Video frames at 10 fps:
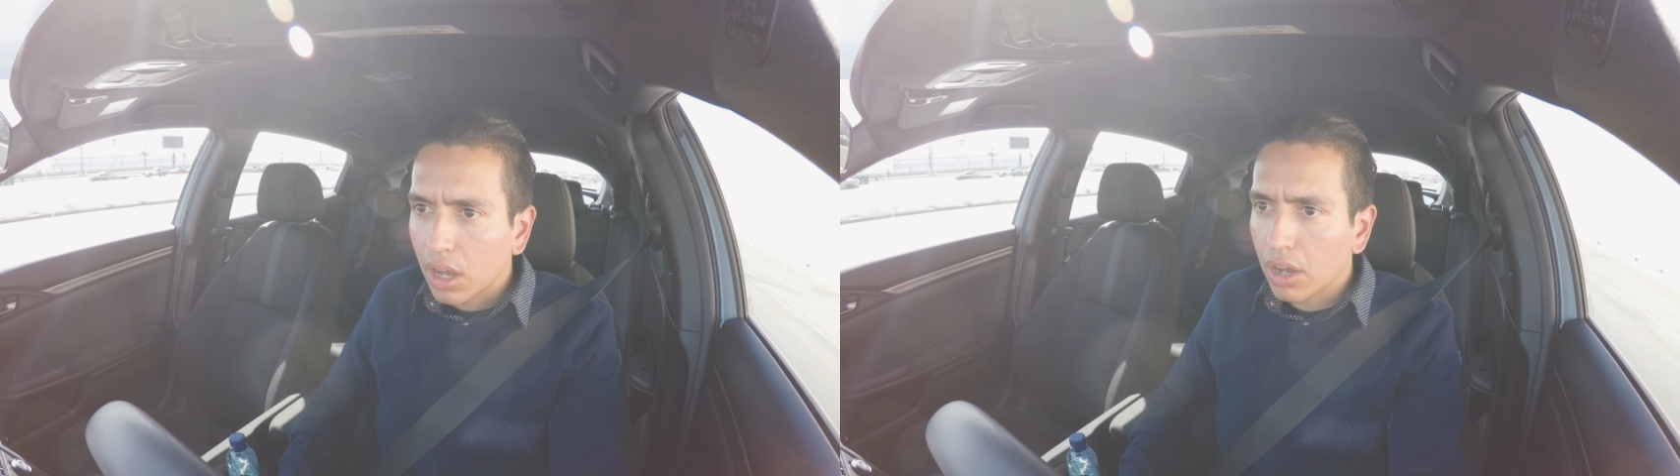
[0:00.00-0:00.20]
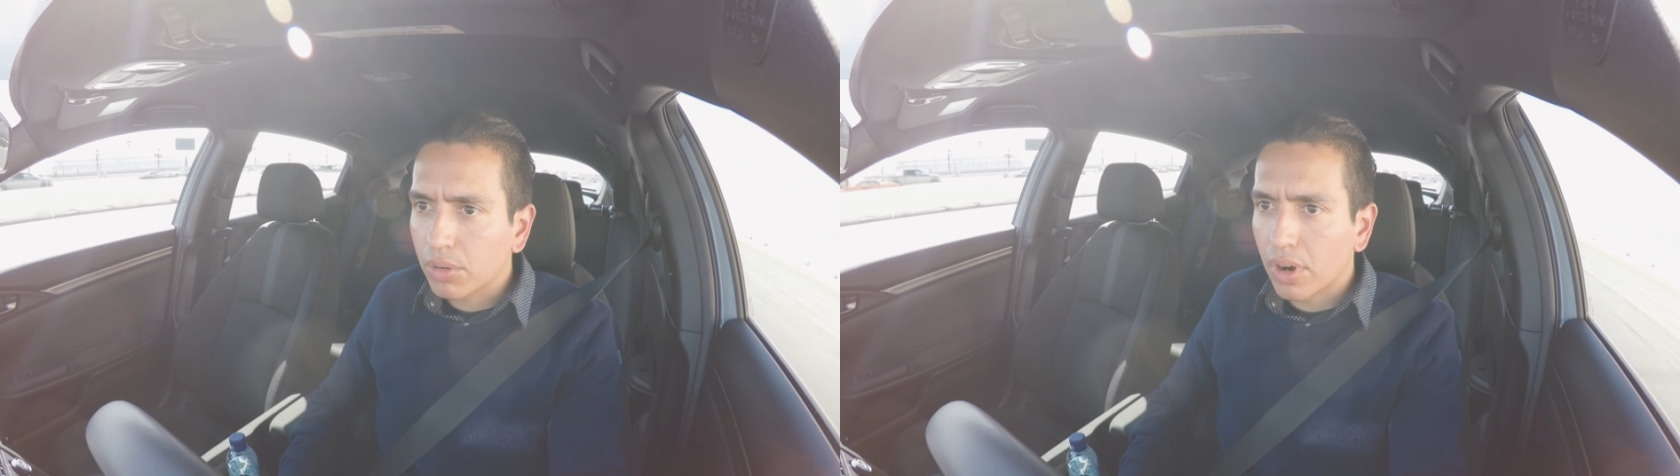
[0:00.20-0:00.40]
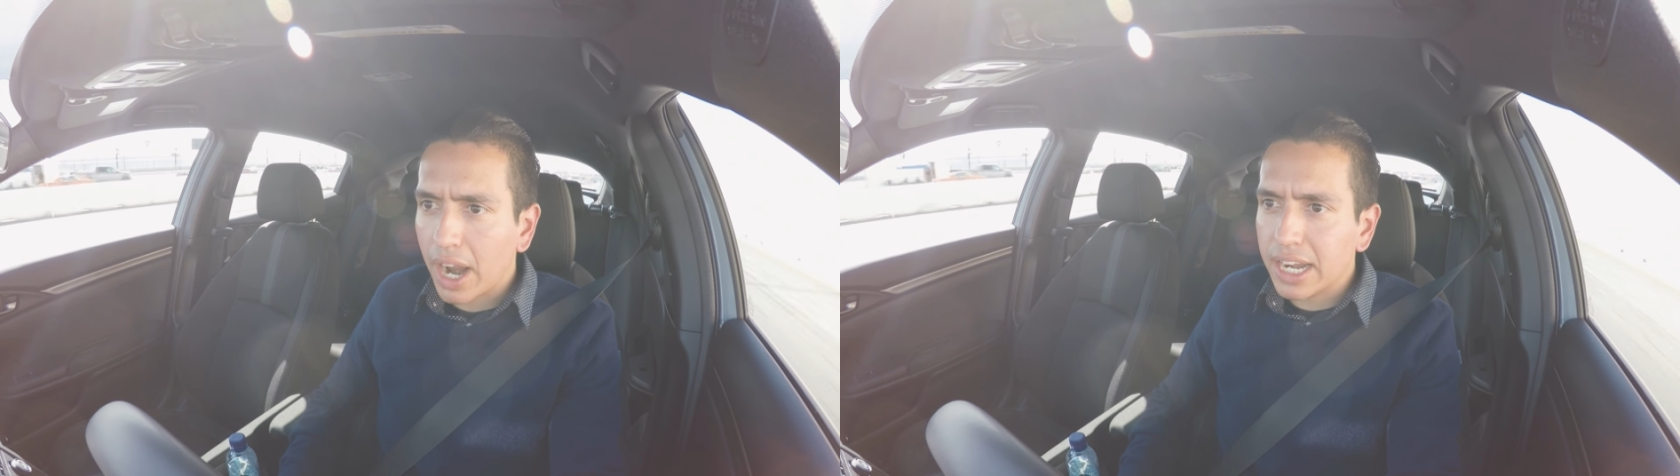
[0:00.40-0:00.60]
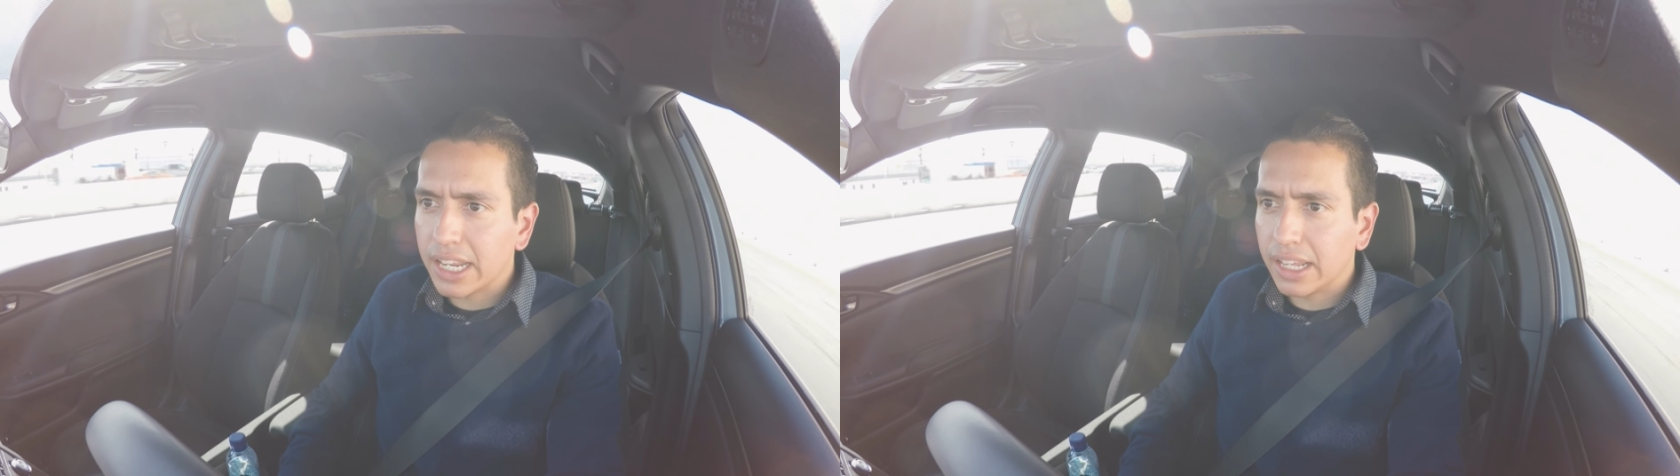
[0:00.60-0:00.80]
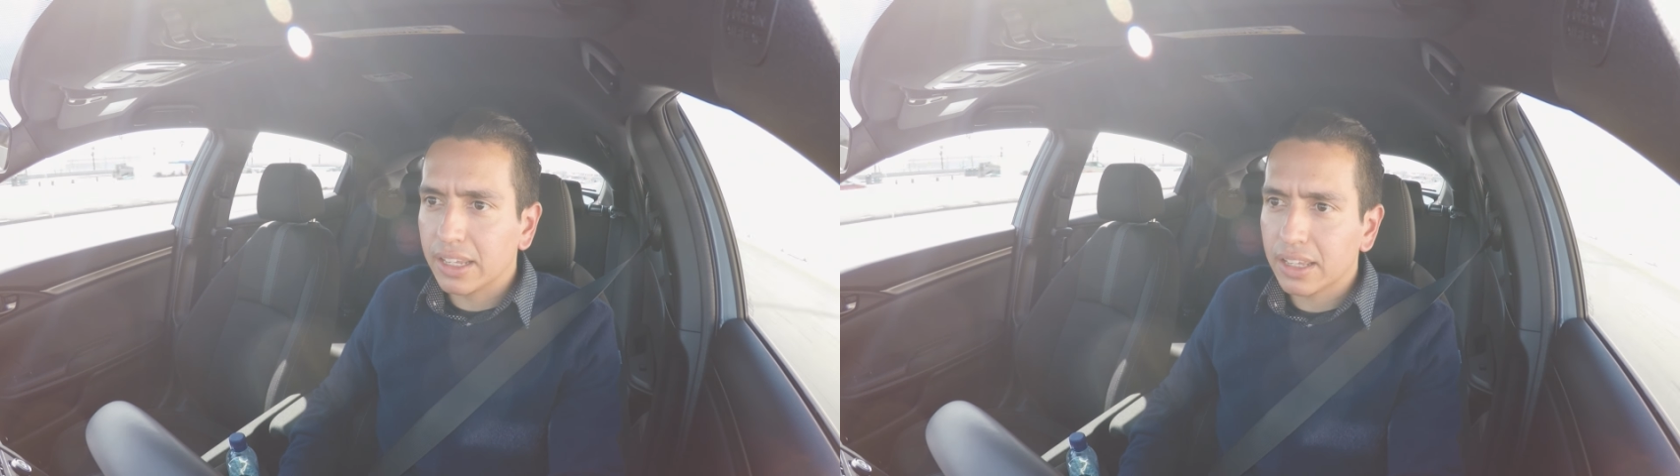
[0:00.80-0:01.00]

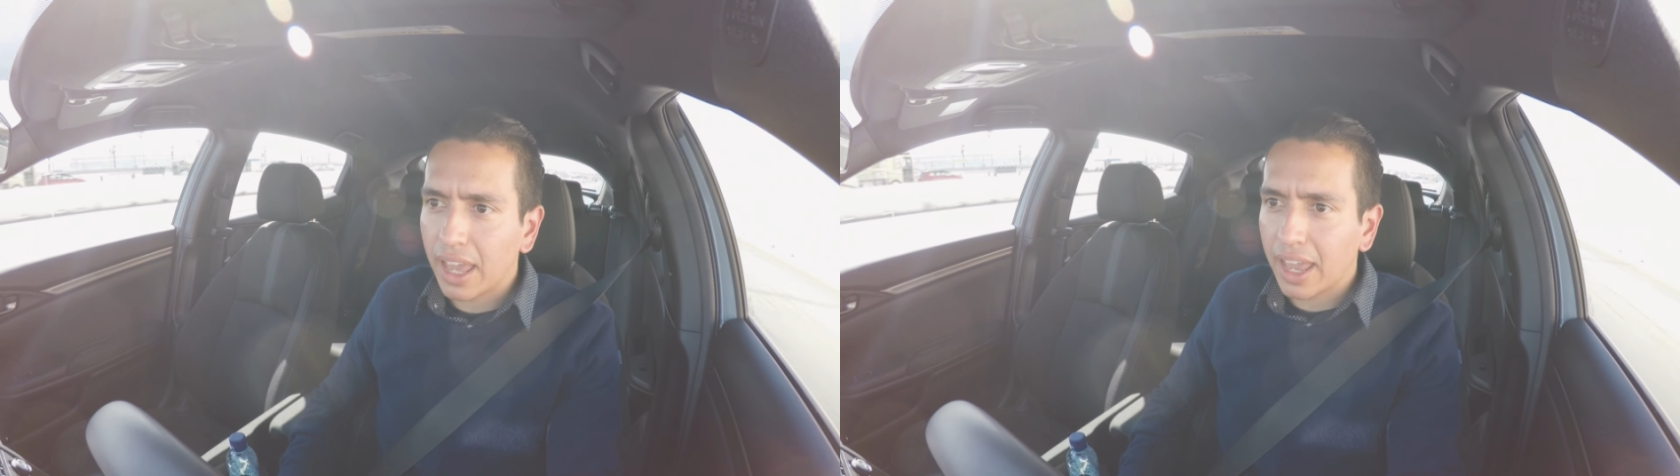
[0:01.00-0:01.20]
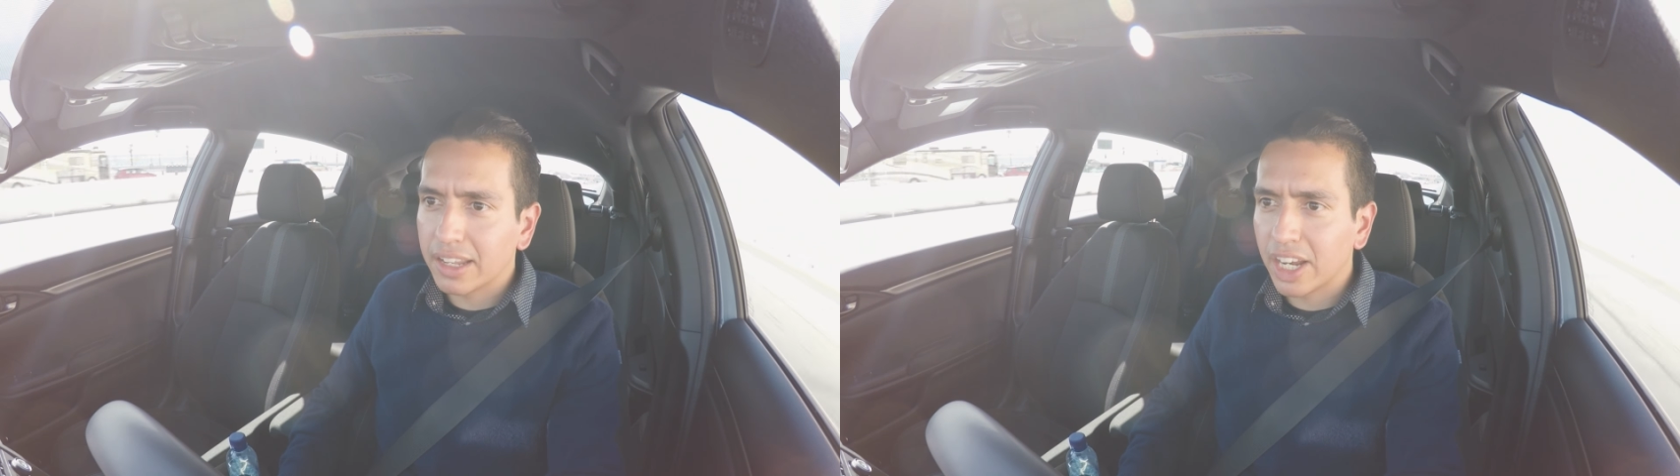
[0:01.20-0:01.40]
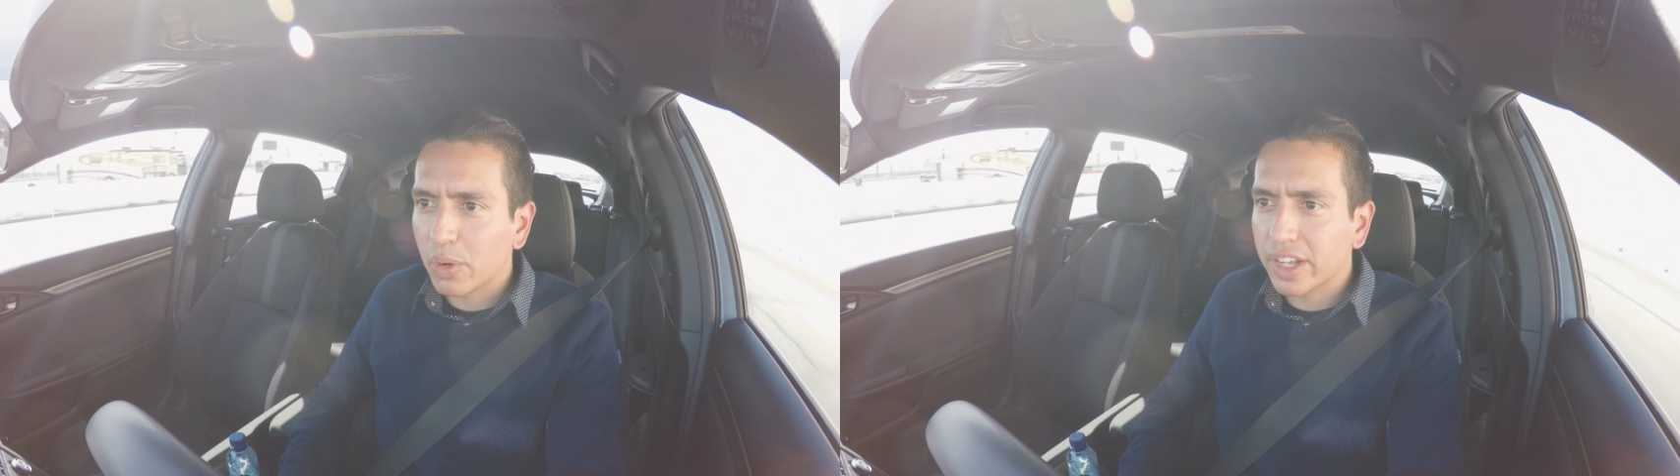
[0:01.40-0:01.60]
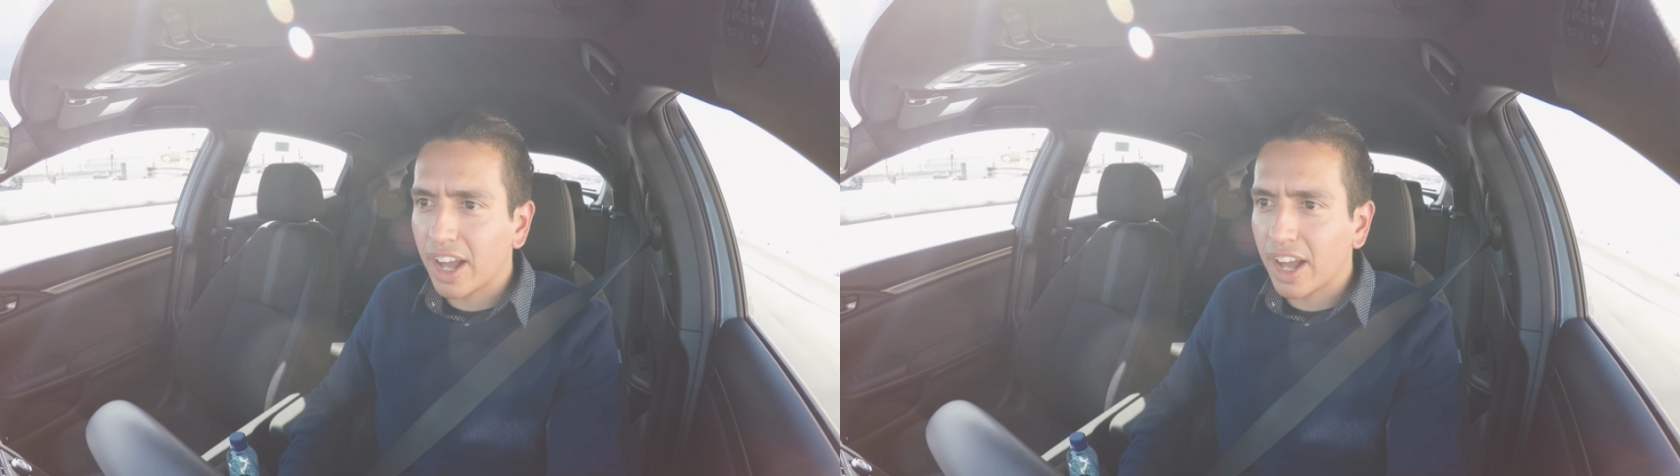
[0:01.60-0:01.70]
Alrighty, and here we